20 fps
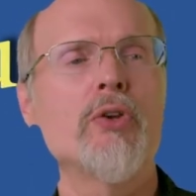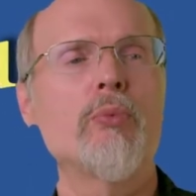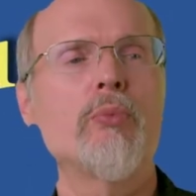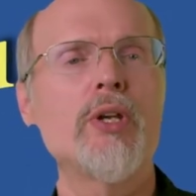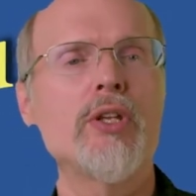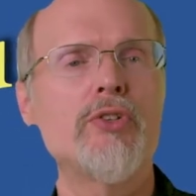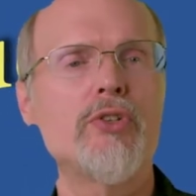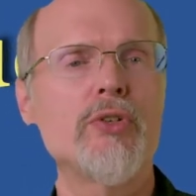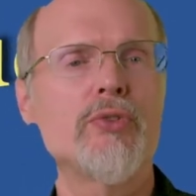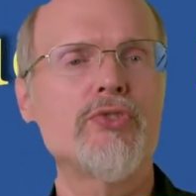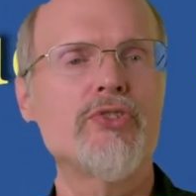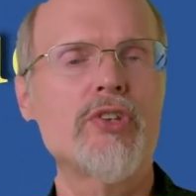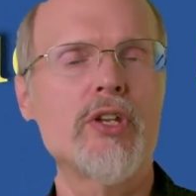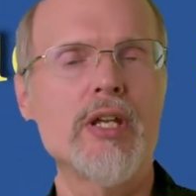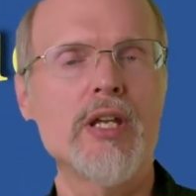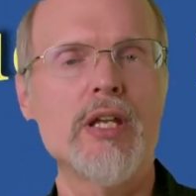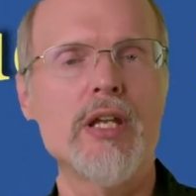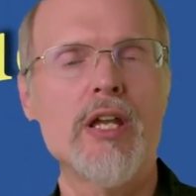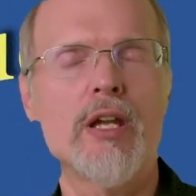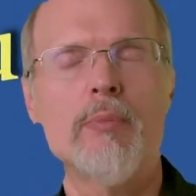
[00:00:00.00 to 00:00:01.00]
we do
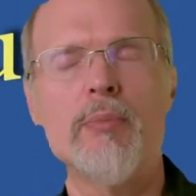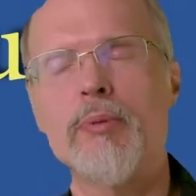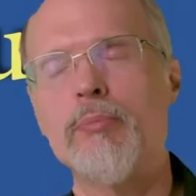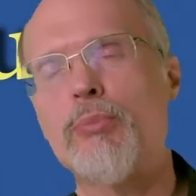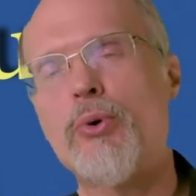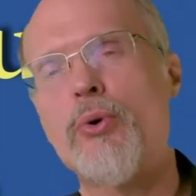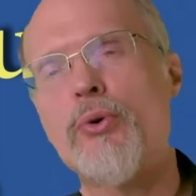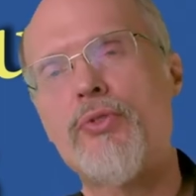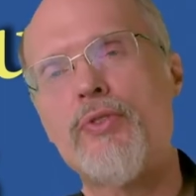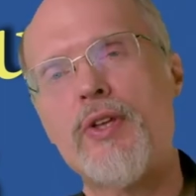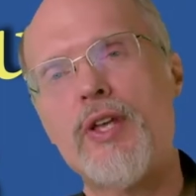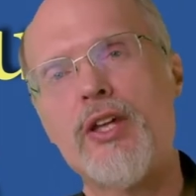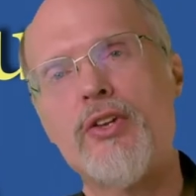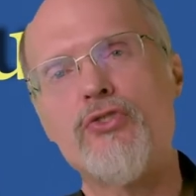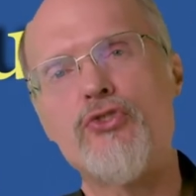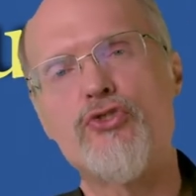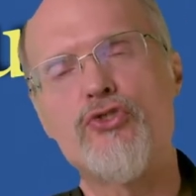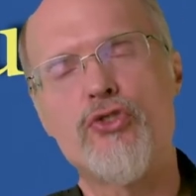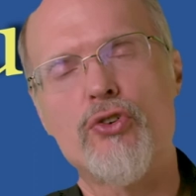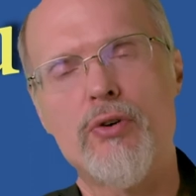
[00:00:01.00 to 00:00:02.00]
see him both
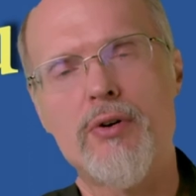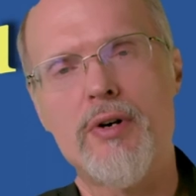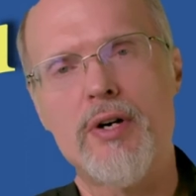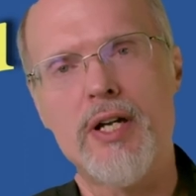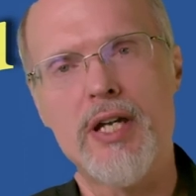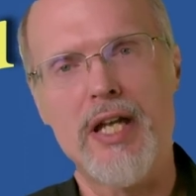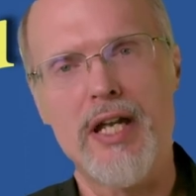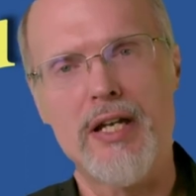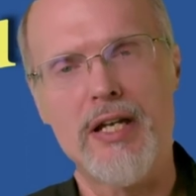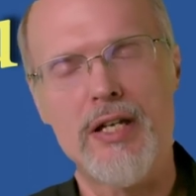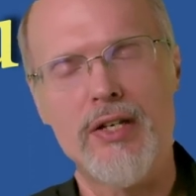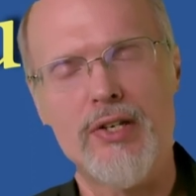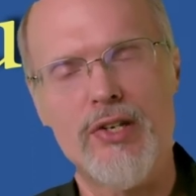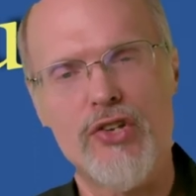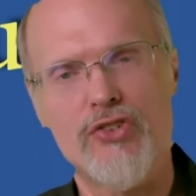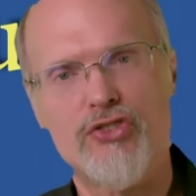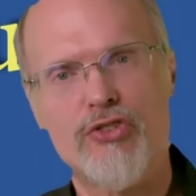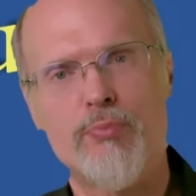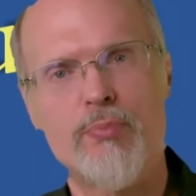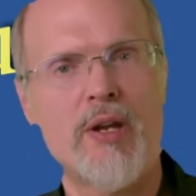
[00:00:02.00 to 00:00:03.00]
in joy and in
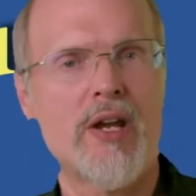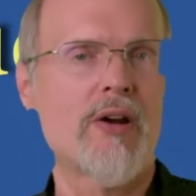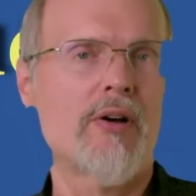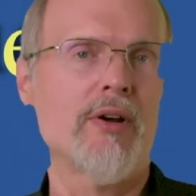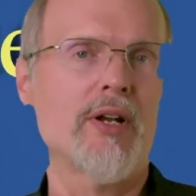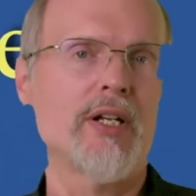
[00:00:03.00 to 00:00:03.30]
despair